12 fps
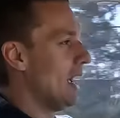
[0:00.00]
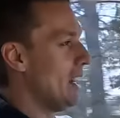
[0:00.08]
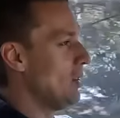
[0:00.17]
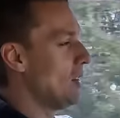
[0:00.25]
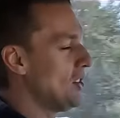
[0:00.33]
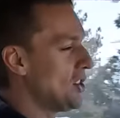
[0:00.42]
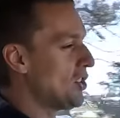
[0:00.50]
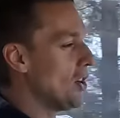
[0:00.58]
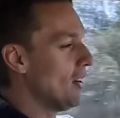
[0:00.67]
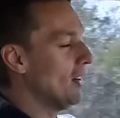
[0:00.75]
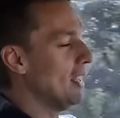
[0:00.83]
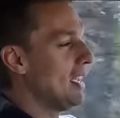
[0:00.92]
And you can
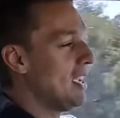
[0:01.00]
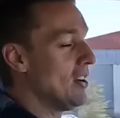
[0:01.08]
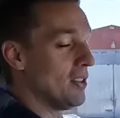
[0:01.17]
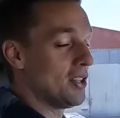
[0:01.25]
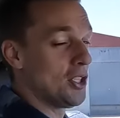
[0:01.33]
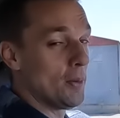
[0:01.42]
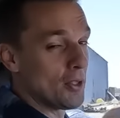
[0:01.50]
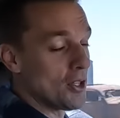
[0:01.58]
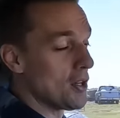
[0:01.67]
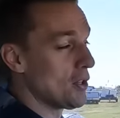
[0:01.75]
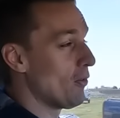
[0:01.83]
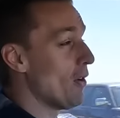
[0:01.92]
certainly hear the
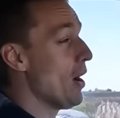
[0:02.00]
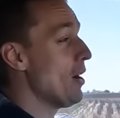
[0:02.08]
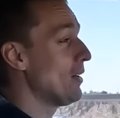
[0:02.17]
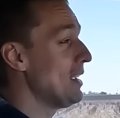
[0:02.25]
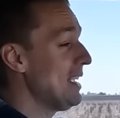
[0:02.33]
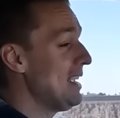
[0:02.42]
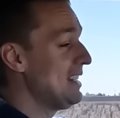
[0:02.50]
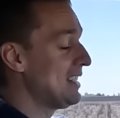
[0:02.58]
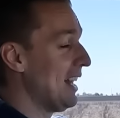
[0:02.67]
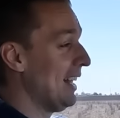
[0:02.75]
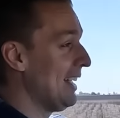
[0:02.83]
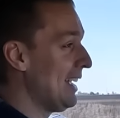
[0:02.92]
supercharger very
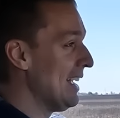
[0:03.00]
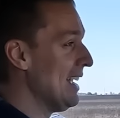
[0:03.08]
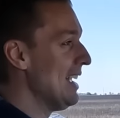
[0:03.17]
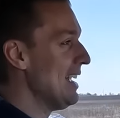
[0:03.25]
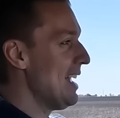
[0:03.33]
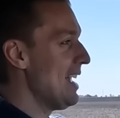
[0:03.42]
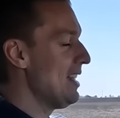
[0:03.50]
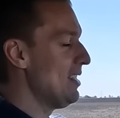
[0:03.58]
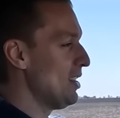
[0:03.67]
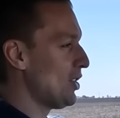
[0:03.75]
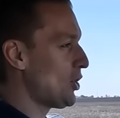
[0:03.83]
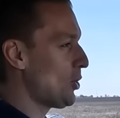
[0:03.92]
easily
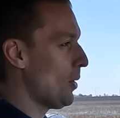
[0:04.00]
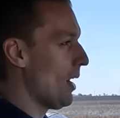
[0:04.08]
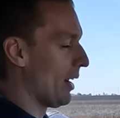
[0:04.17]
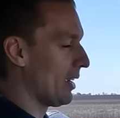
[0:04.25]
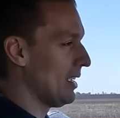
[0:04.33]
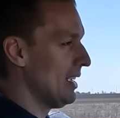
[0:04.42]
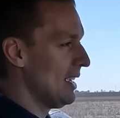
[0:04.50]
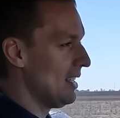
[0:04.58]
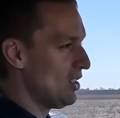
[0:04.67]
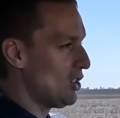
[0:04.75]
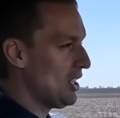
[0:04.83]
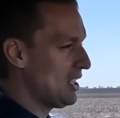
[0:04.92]
in this truck.
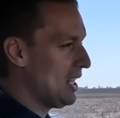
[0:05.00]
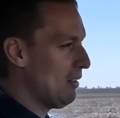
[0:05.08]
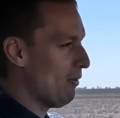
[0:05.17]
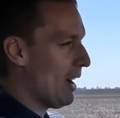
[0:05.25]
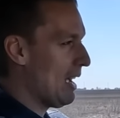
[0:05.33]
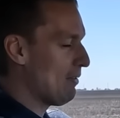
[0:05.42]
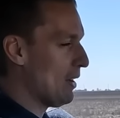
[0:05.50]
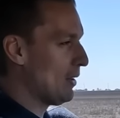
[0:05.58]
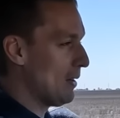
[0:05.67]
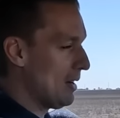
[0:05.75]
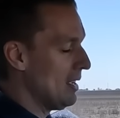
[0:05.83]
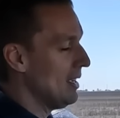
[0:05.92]
In the
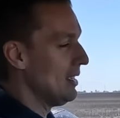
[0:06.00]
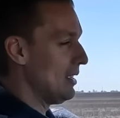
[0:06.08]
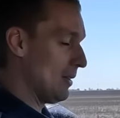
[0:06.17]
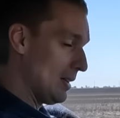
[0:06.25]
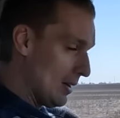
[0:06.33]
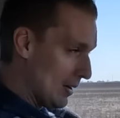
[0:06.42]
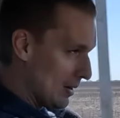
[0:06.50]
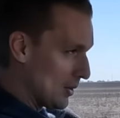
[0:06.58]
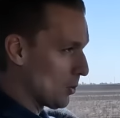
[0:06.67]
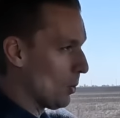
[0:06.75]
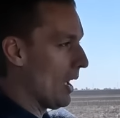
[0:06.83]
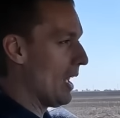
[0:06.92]
GT500, you can hear it
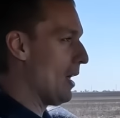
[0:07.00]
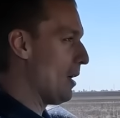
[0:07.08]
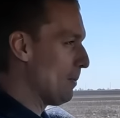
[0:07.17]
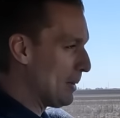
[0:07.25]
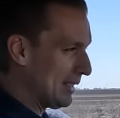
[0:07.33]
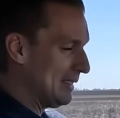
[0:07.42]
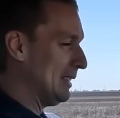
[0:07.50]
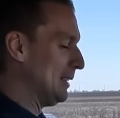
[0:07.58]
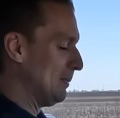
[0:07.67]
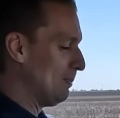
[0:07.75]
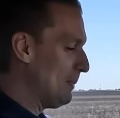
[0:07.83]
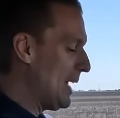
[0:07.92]
as well, but
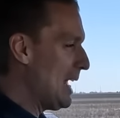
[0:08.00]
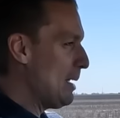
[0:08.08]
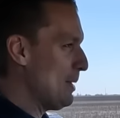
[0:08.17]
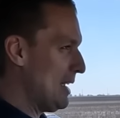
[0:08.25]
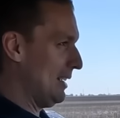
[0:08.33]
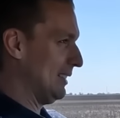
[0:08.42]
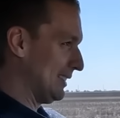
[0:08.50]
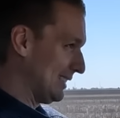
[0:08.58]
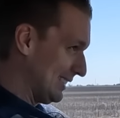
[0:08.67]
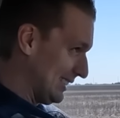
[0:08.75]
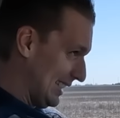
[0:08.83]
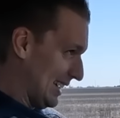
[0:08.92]
maybe
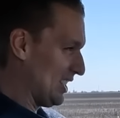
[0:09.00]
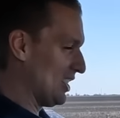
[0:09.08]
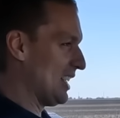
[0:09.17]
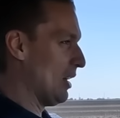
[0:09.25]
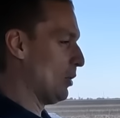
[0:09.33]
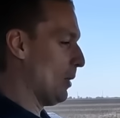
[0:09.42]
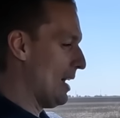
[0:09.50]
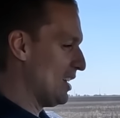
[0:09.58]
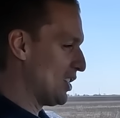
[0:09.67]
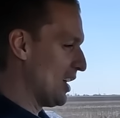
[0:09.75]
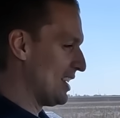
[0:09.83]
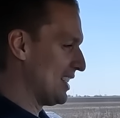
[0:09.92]
it doesn't sound quite
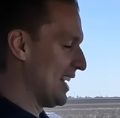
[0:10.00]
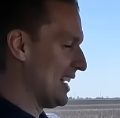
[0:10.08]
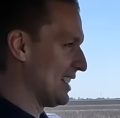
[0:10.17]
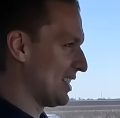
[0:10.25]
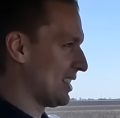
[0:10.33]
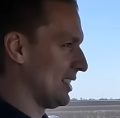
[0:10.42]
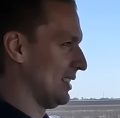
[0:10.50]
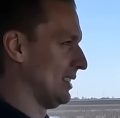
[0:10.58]
as good as this.